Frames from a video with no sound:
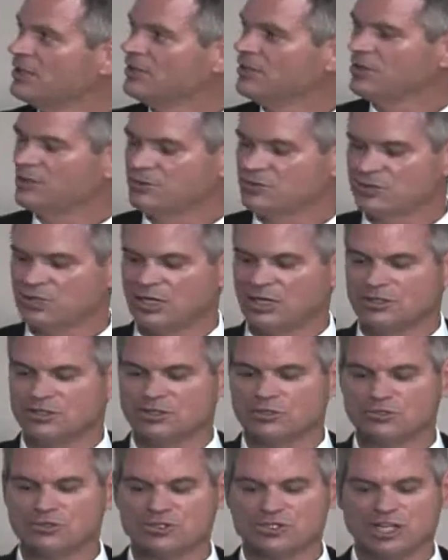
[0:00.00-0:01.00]
the uh,
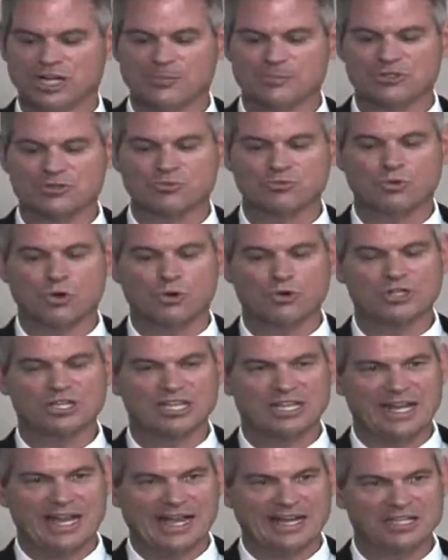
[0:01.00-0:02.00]
two stumps won't
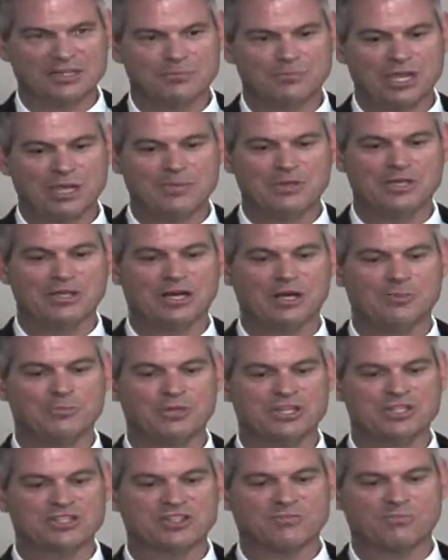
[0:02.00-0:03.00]
connect. Maybe a
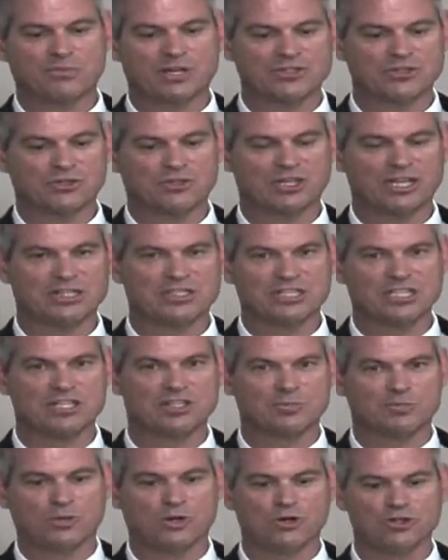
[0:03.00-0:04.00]
piece of muscle gets
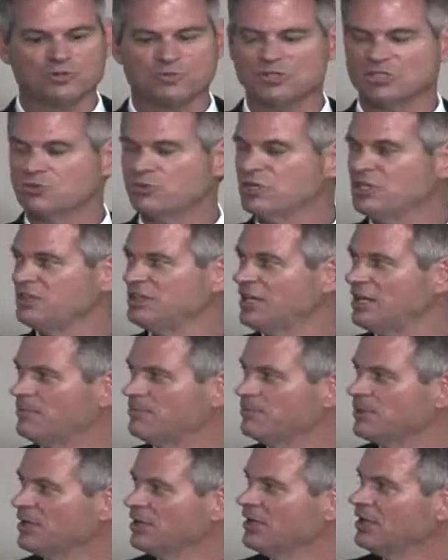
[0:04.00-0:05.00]
interposed between
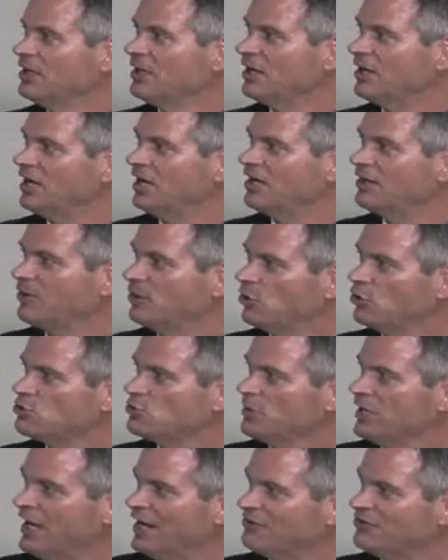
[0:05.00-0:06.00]
them, uh, and
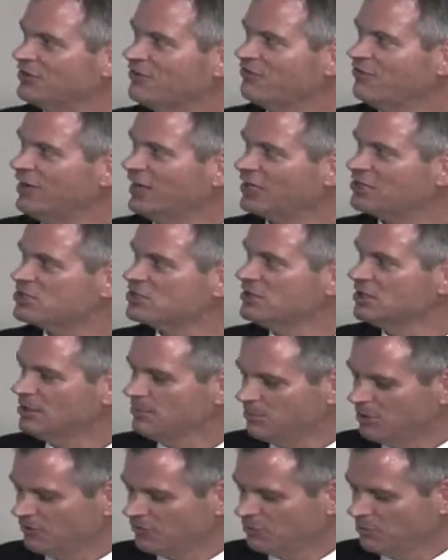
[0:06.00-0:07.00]
those we have to fix.
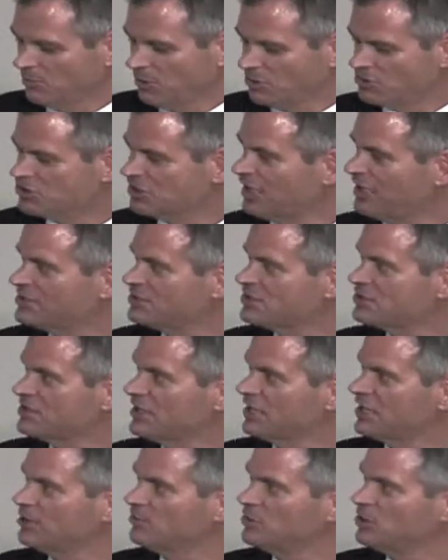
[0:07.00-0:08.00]
But for most cases,
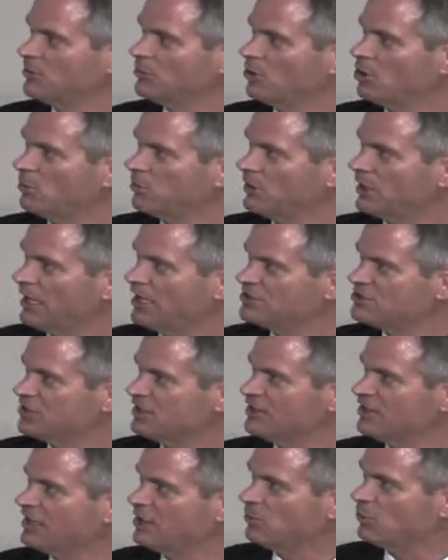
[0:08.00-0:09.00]
they can be immobilized and they